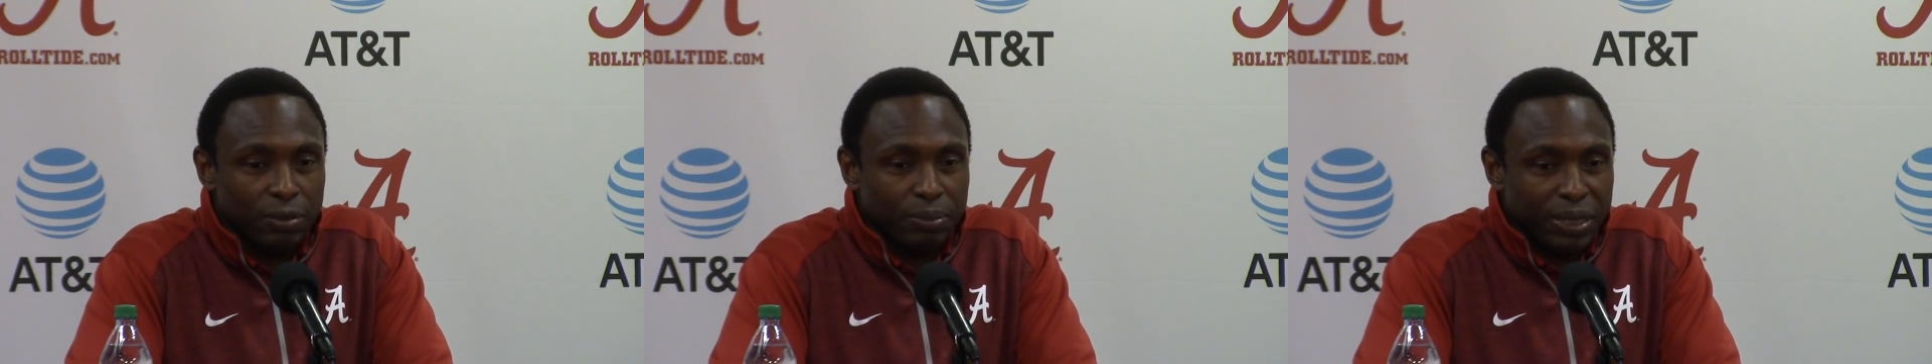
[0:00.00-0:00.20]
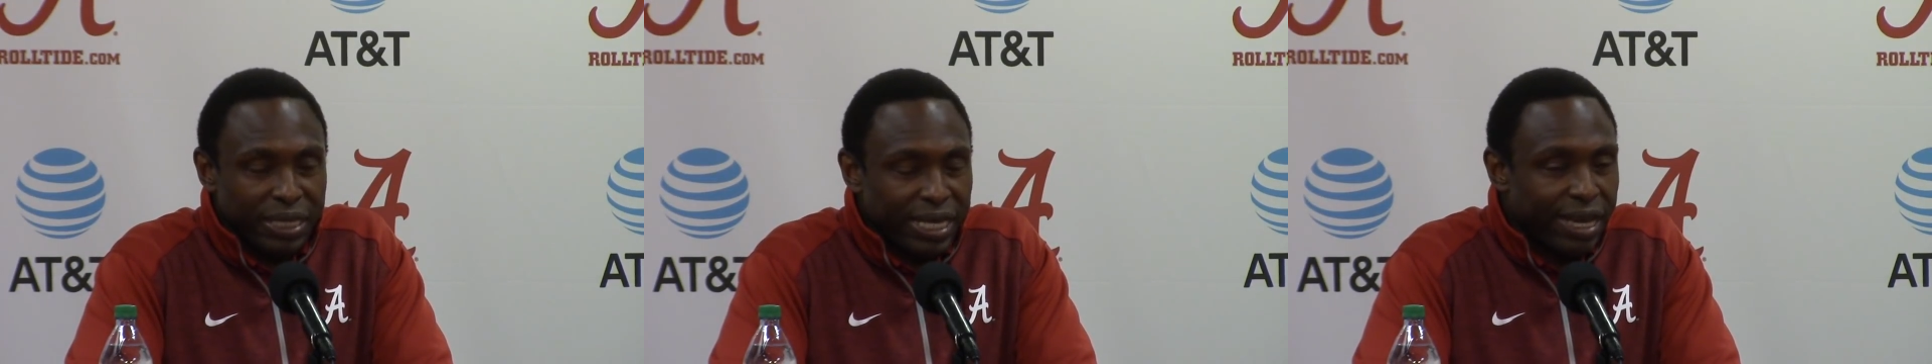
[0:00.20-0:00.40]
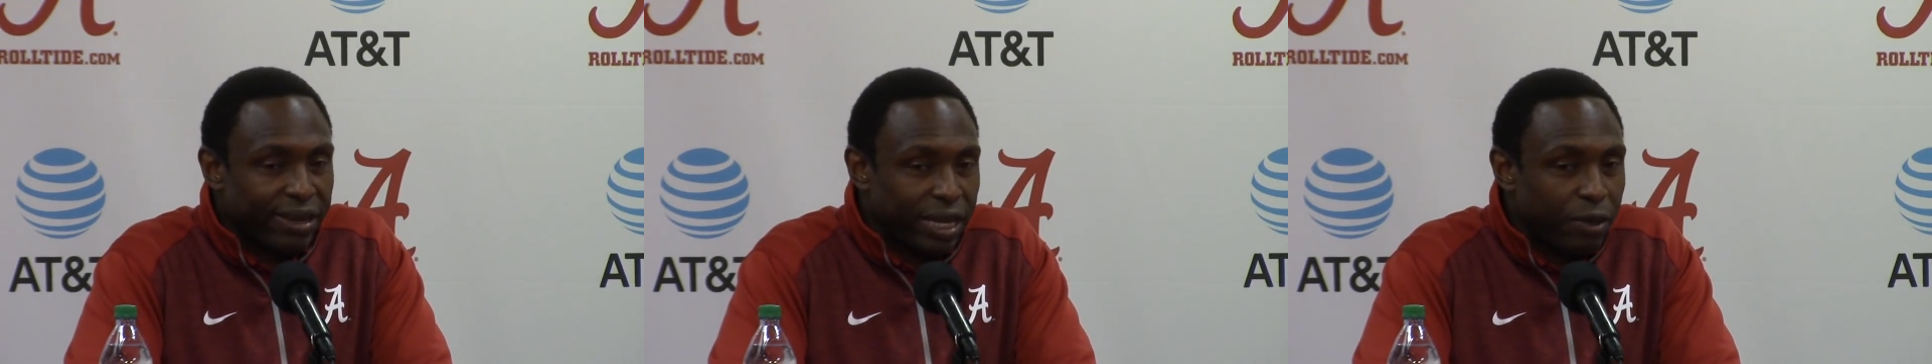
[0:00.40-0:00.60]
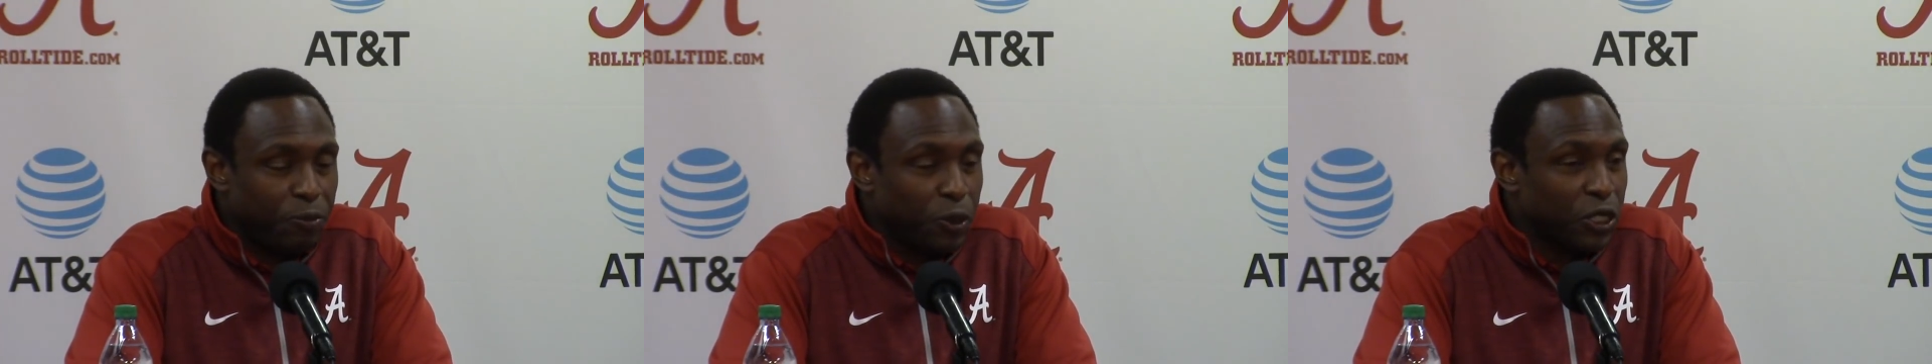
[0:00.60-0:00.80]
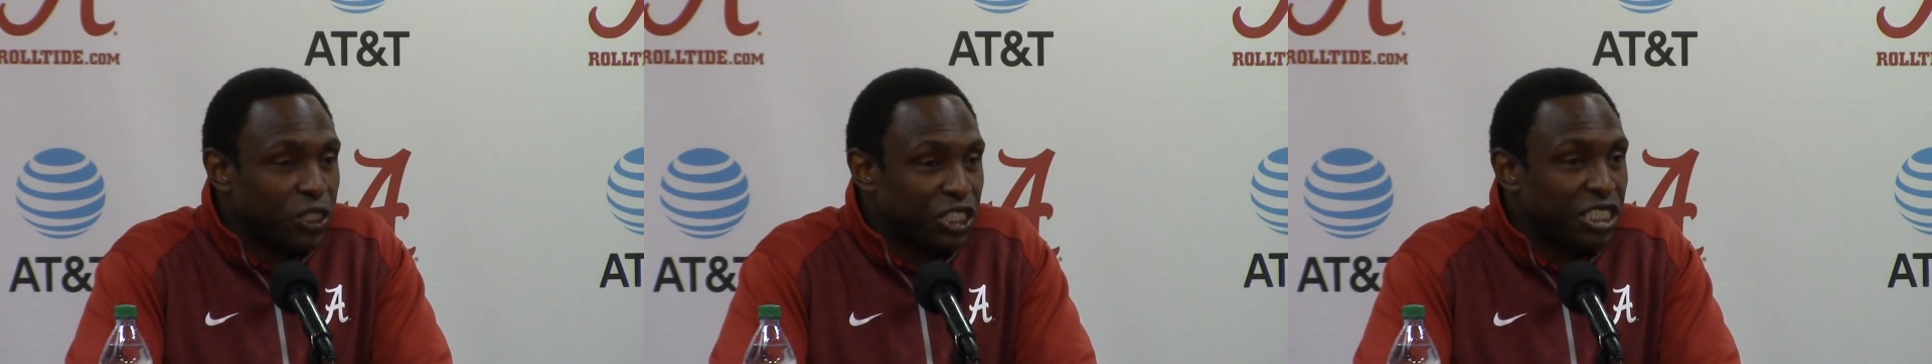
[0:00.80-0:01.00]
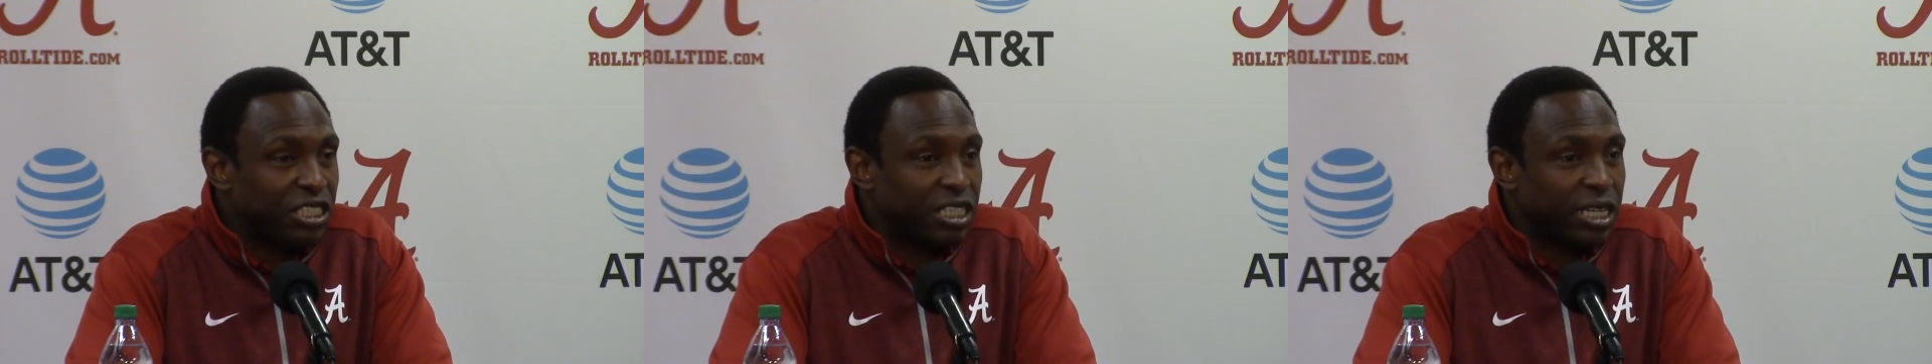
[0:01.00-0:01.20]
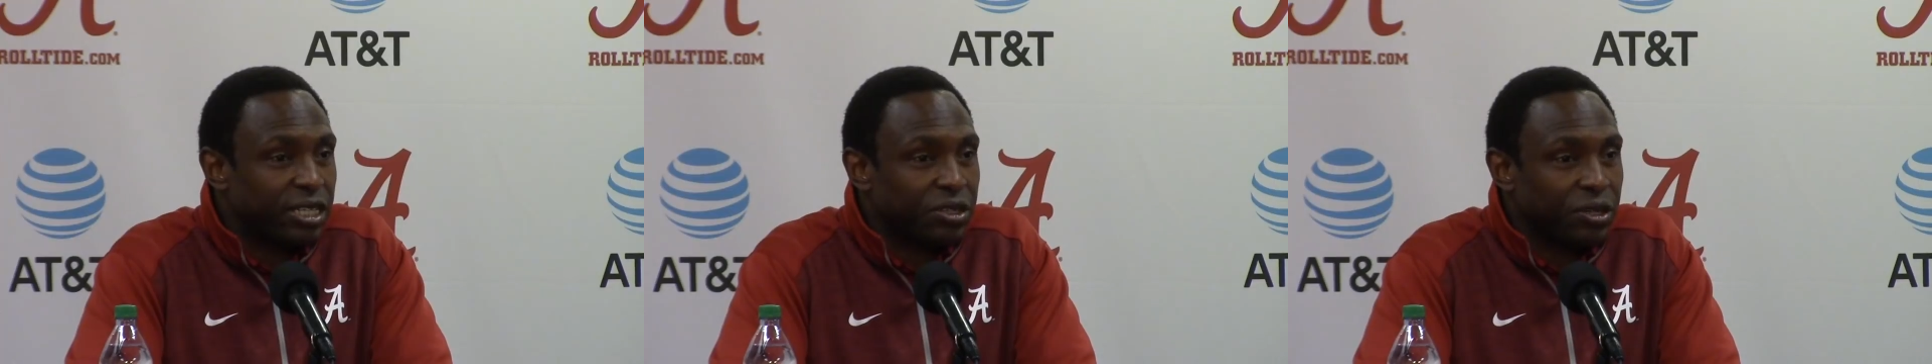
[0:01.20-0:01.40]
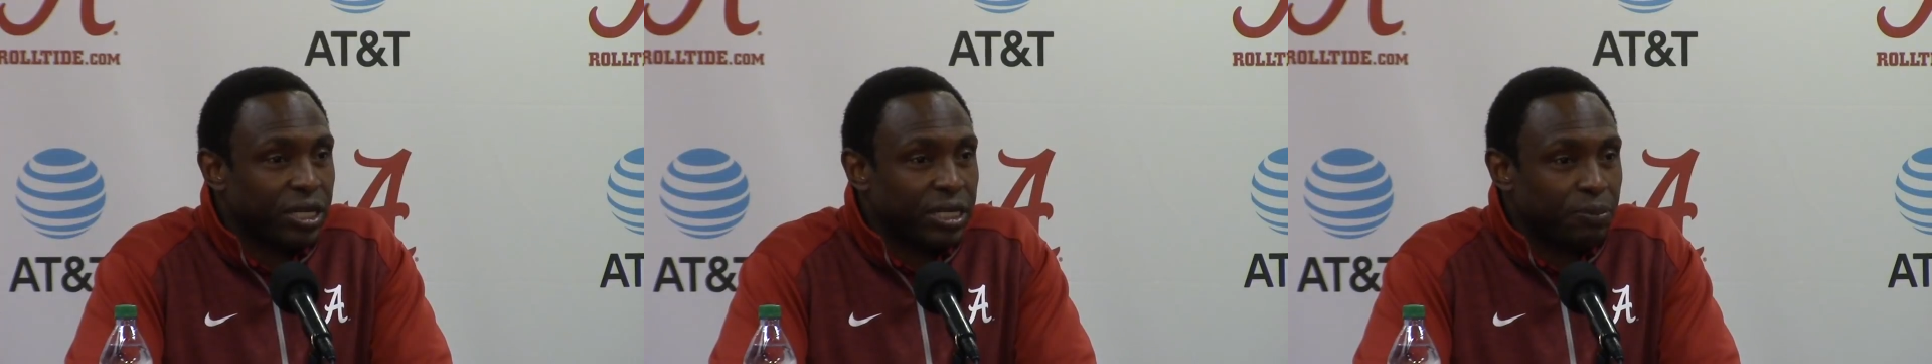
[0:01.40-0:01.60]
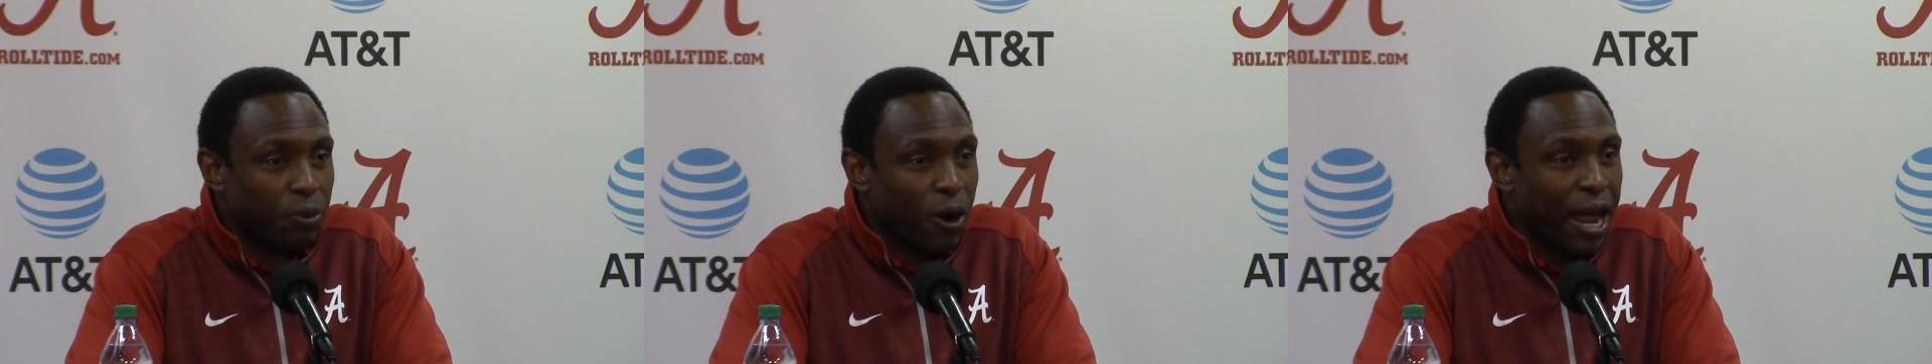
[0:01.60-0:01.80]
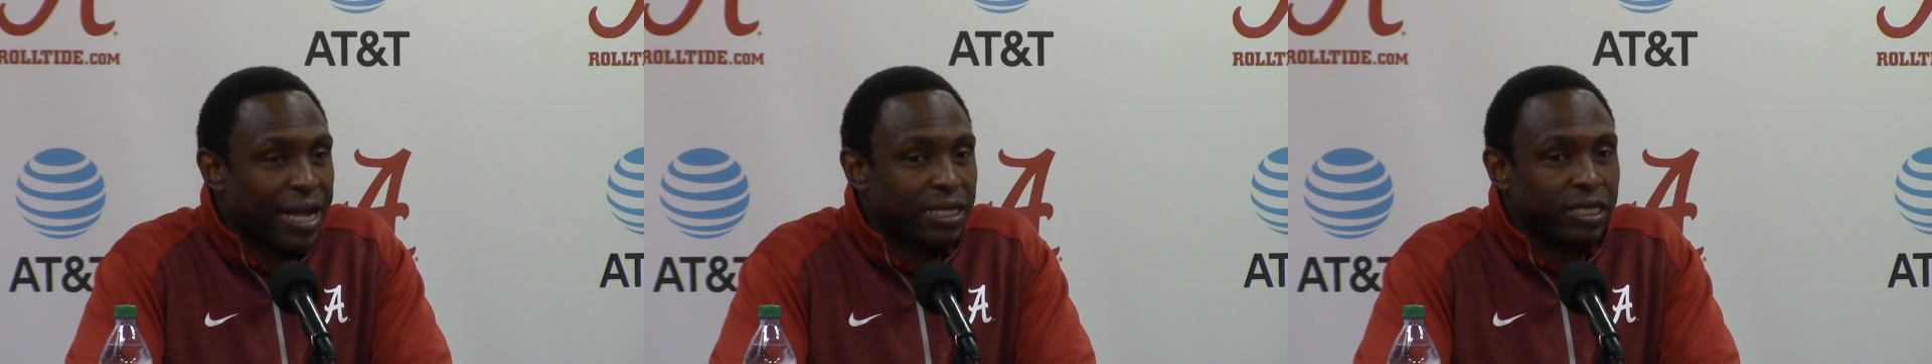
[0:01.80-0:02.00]
But yeah, they push each other in
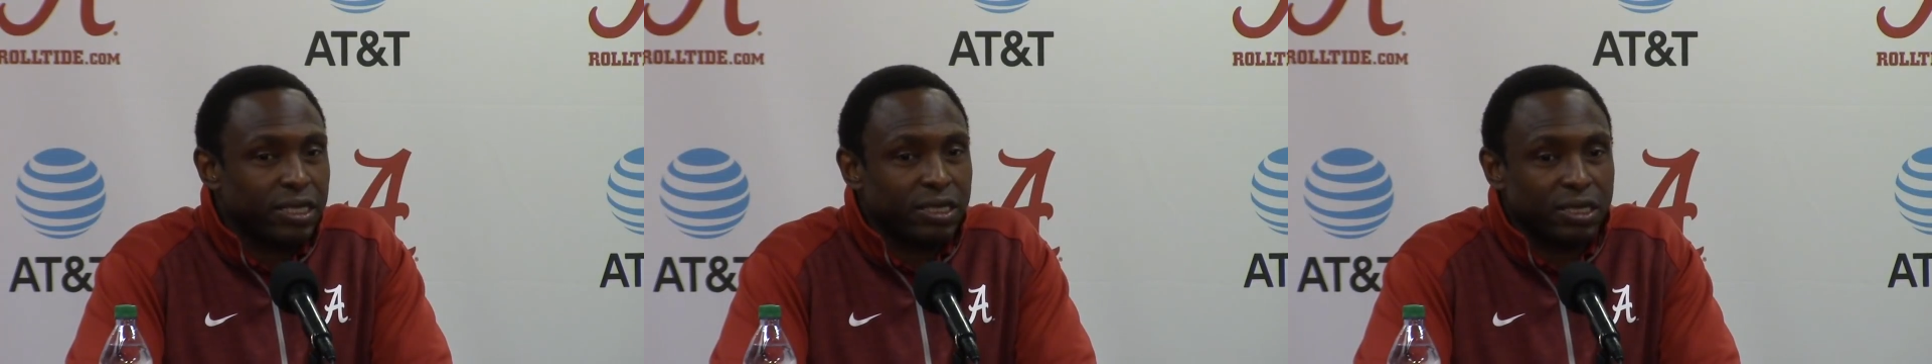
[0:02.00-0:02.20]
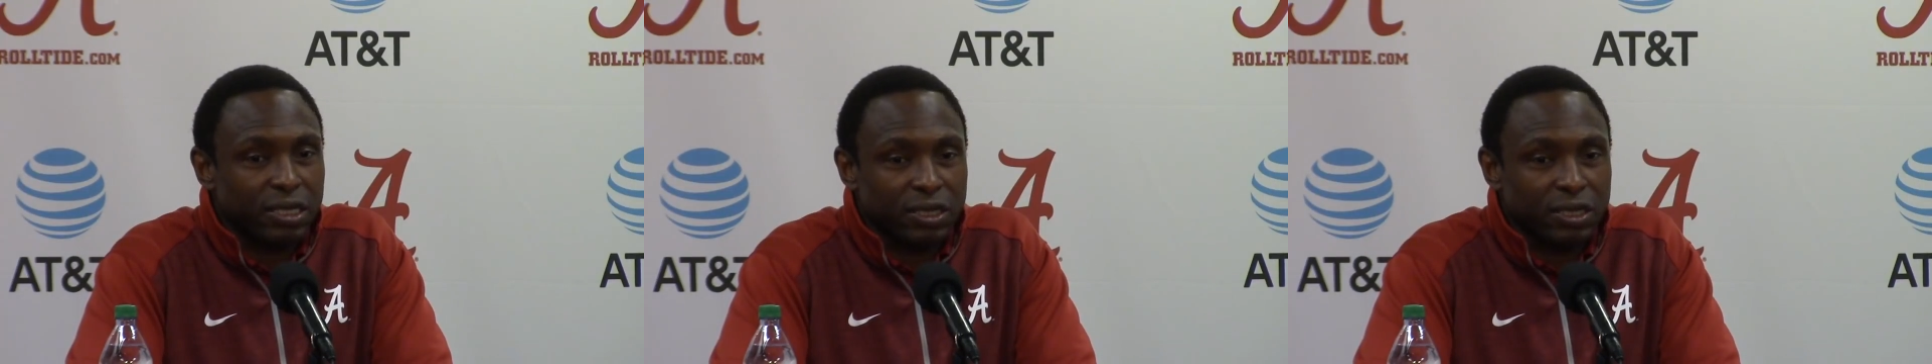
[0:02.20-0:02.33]
practice